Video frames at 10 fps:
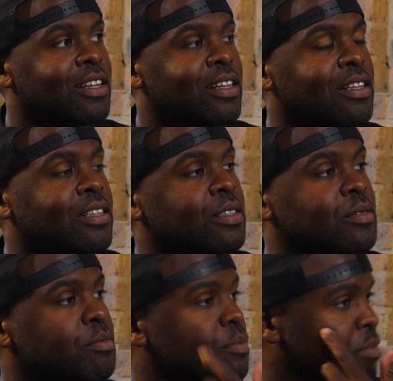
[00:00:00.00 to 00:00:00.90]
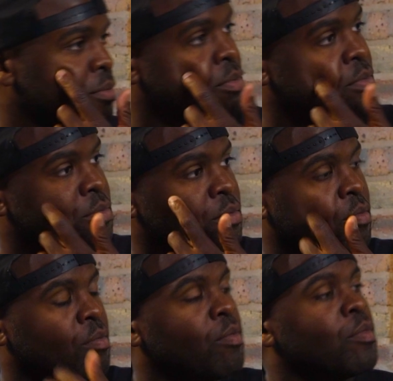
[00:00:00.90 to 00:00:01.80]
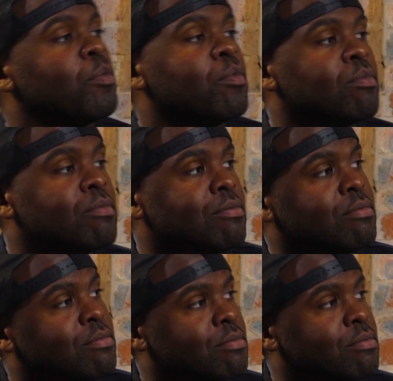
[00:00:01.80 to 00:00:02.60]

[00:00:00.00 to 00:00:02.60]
Firstly, so when I was thinking about you, I